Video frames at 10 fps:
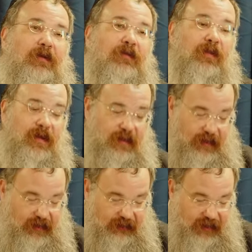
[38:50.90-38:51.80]
So th-
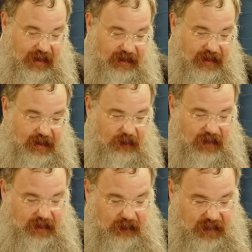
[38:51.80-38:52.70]
th- there's a Hayom
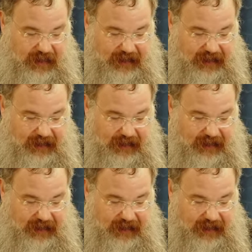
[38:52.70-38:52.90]
Yom.